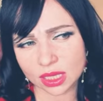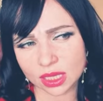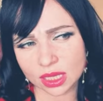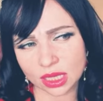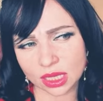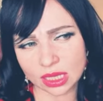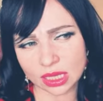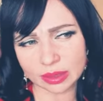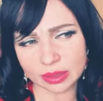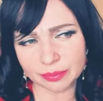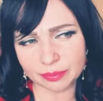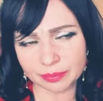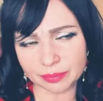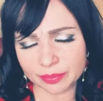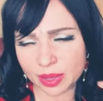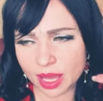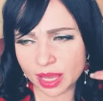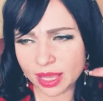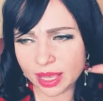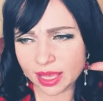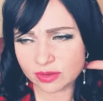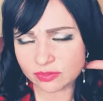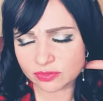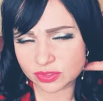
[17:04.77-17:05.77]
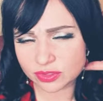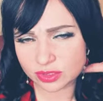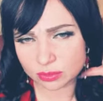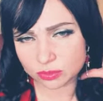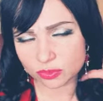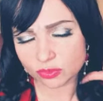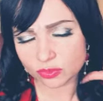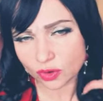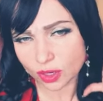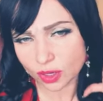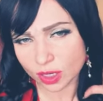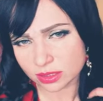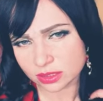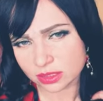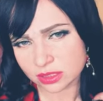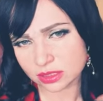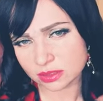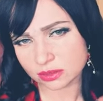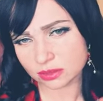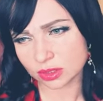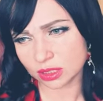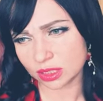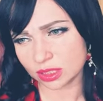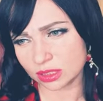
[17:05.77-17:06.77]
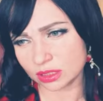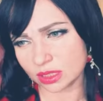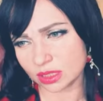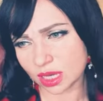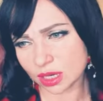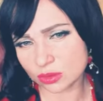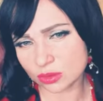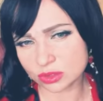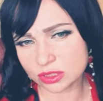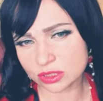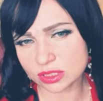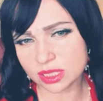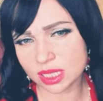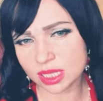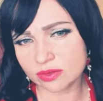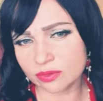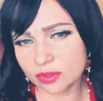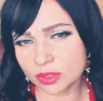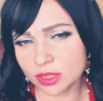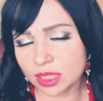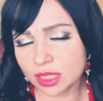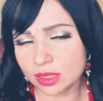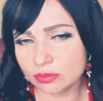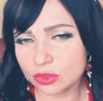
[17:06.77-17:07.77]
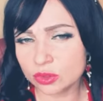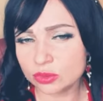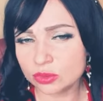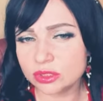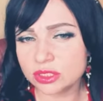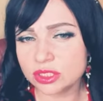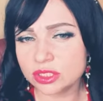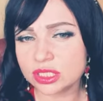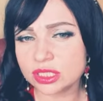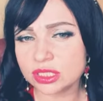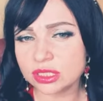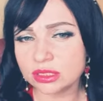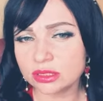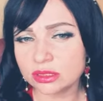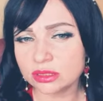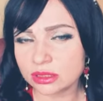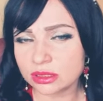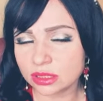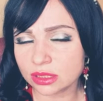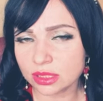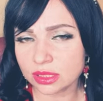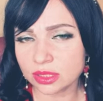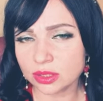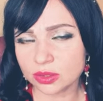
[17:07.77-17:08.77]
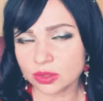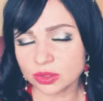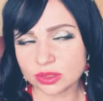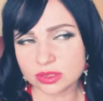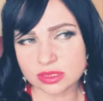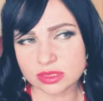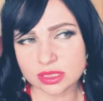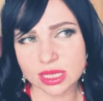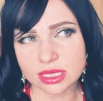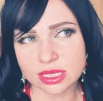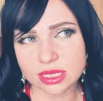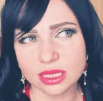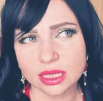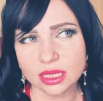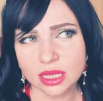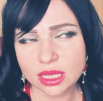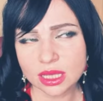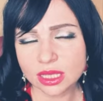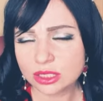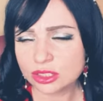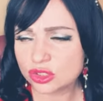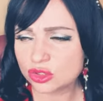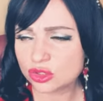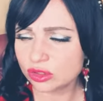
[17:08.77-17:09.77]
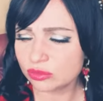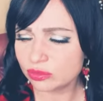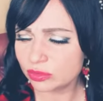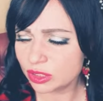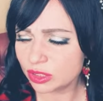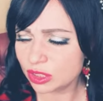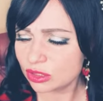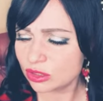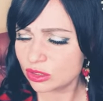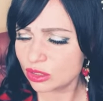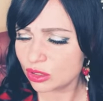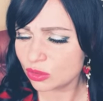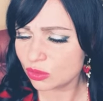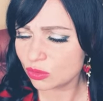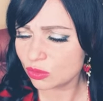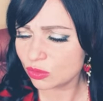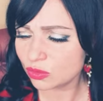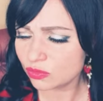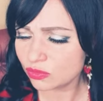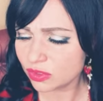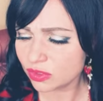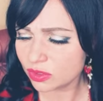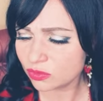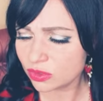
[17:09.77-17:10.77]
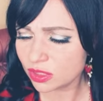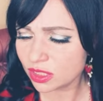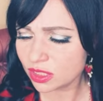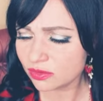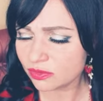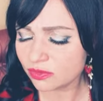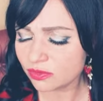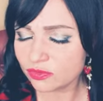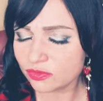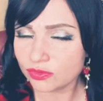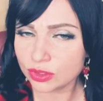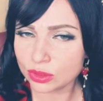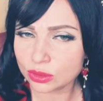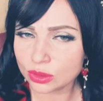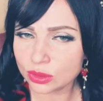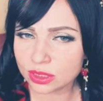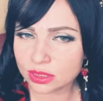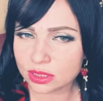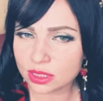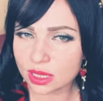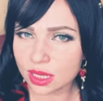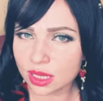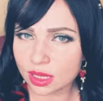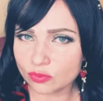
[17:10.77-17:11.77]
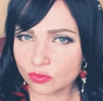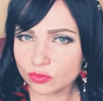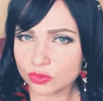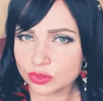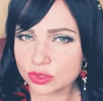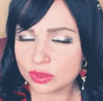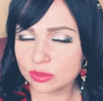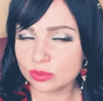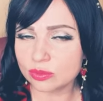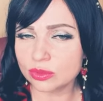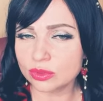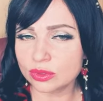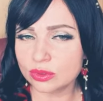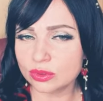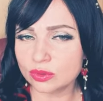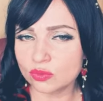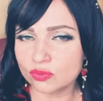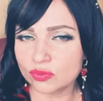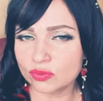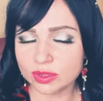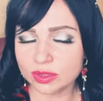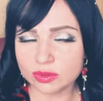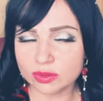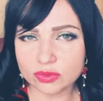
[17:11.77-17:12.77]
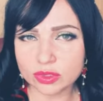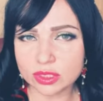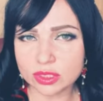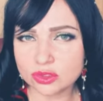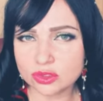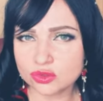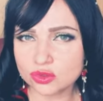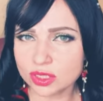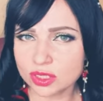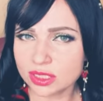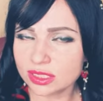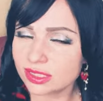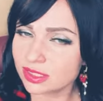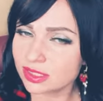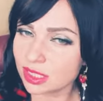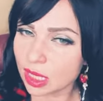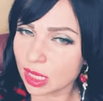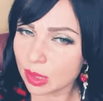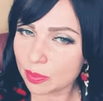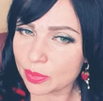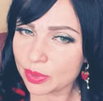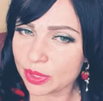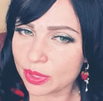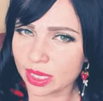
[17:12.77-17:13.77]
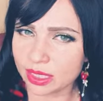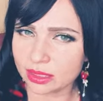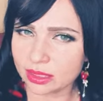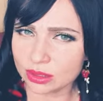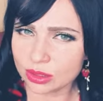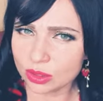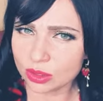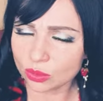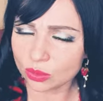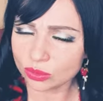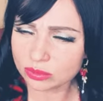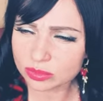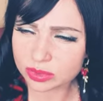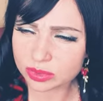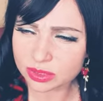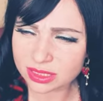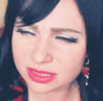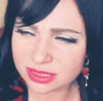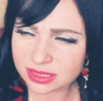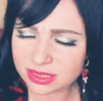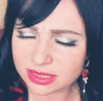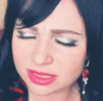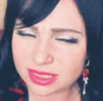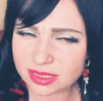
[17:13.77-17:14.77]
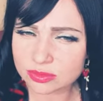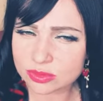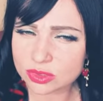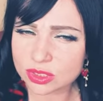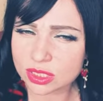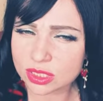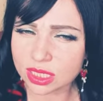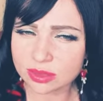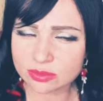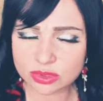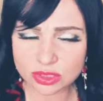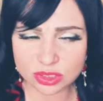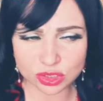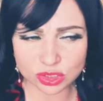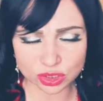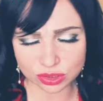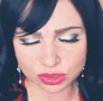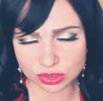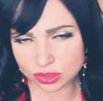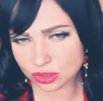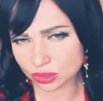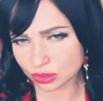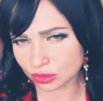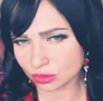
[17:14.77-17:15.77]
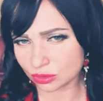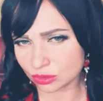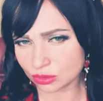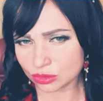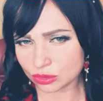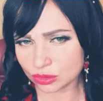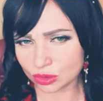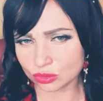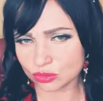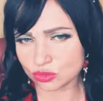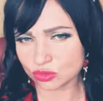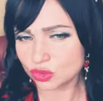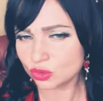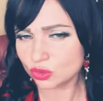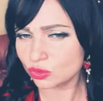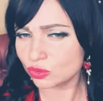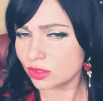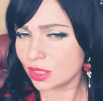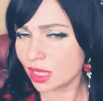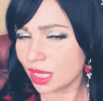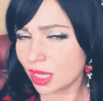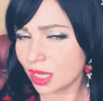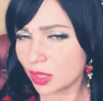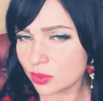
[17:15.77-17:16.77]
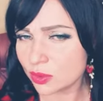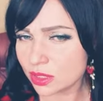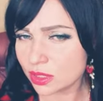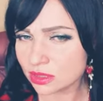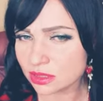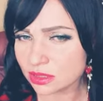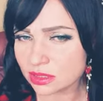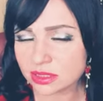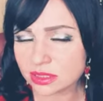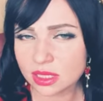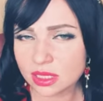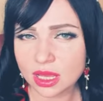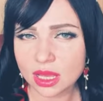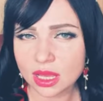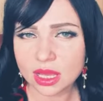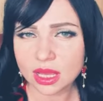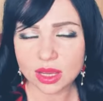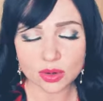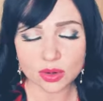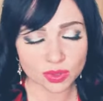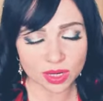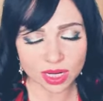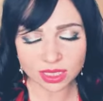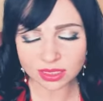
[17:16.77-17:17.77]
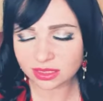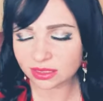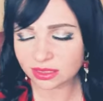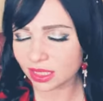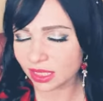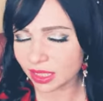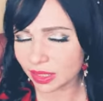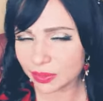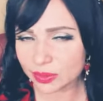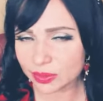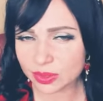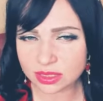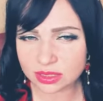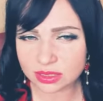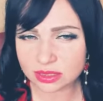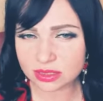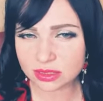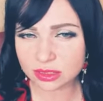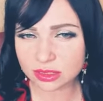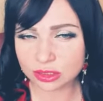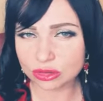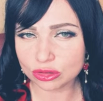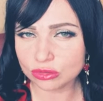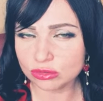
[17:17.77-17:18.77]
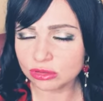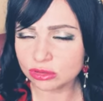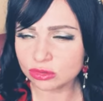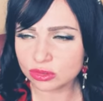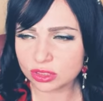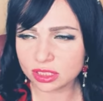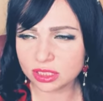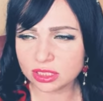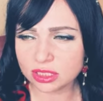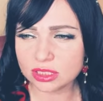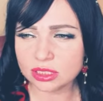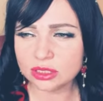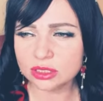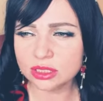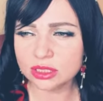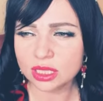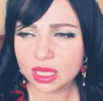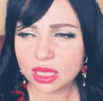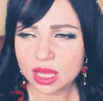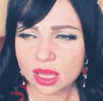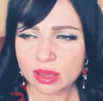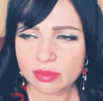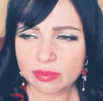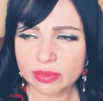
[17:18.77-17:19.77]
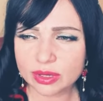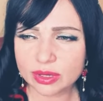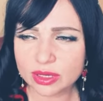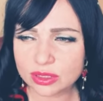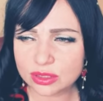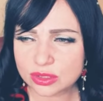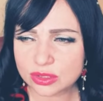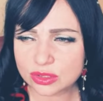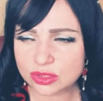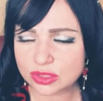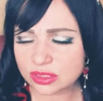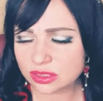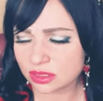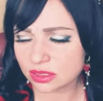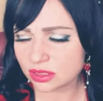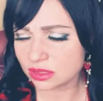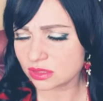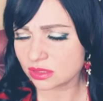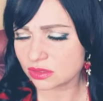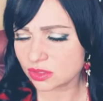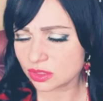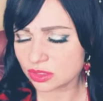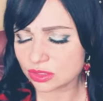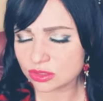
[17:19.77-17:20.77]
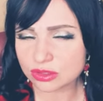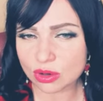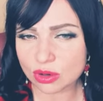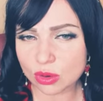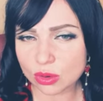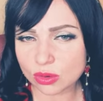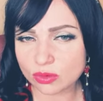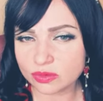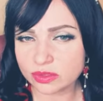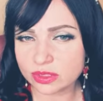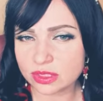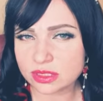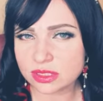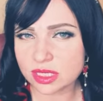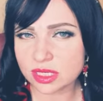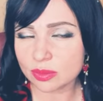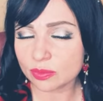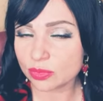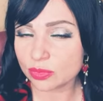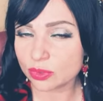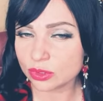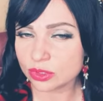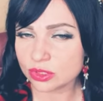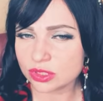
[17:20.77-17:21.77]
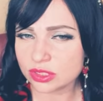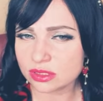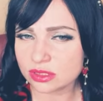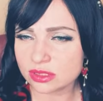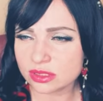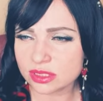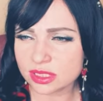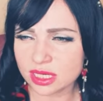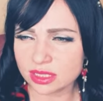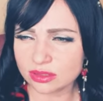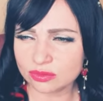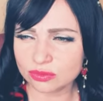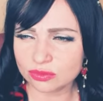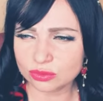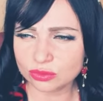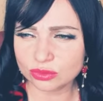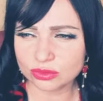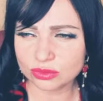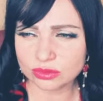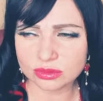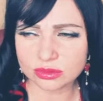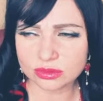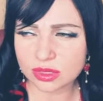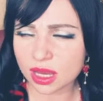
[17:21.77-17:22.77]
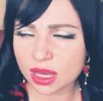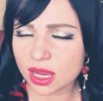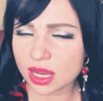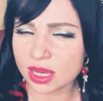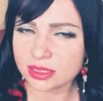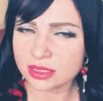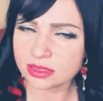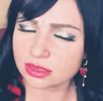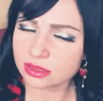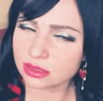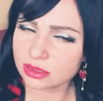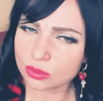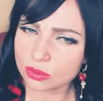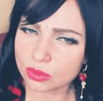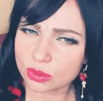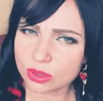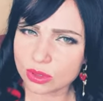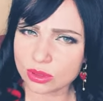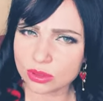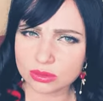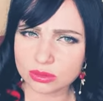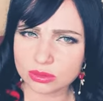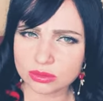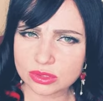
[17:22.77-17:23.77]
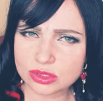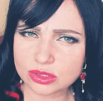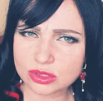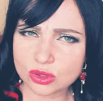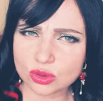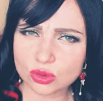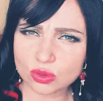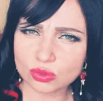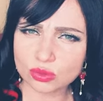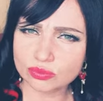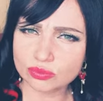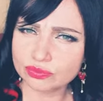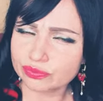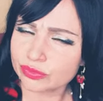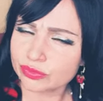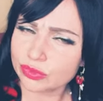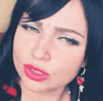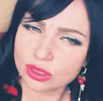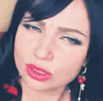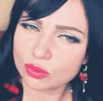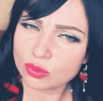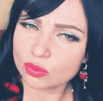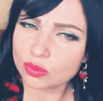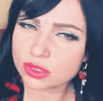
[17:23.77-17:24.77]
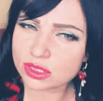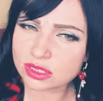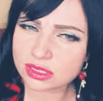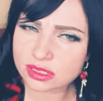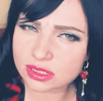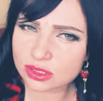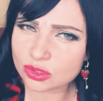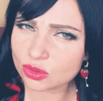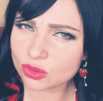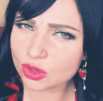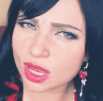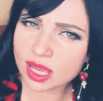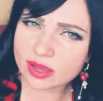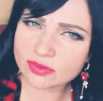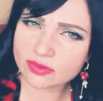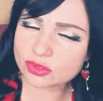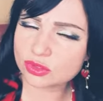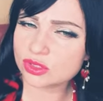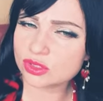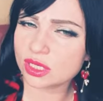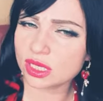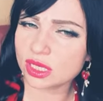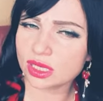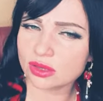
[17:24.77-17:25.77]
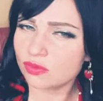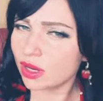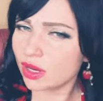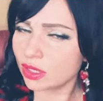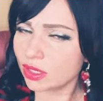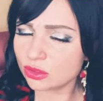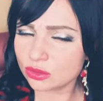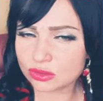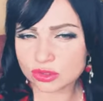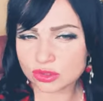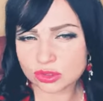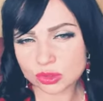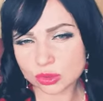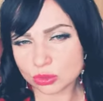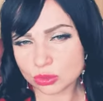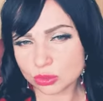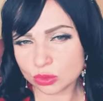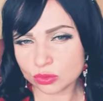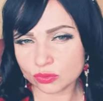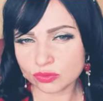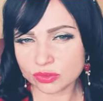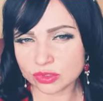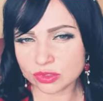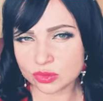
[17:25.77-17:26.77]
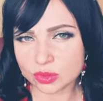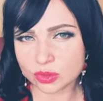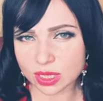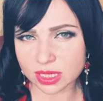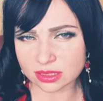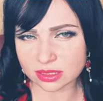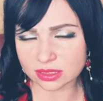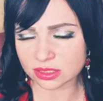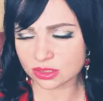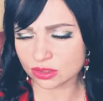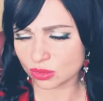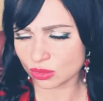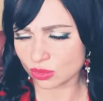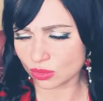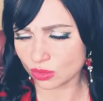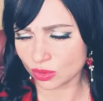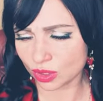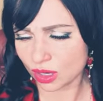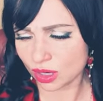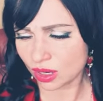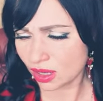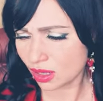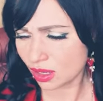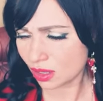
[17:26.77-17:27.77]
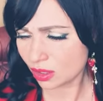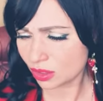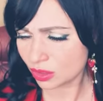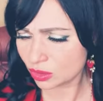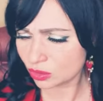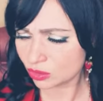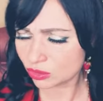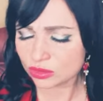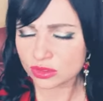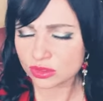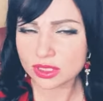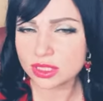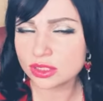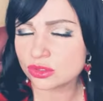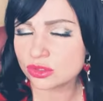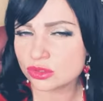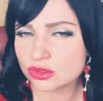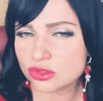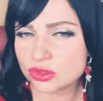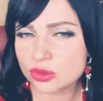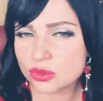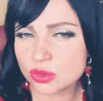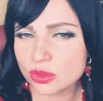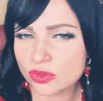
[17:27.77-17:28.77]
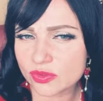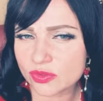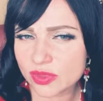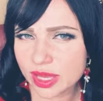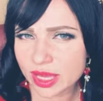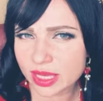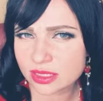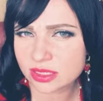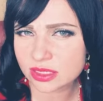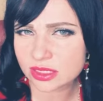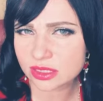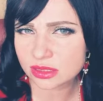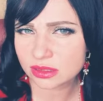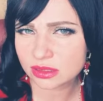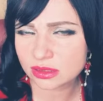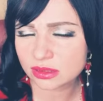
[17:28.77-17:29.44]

Um, I have some friends in our Slavic community here that told me, you know, we really feel uncomfortable when we dress up and go in places sometimes, just, you know, doing errands, running errands, you know, looking good, because there is always that person that would ask, oh, so what is it you have today? Why are you so overdressed? Or you don't need to do all that.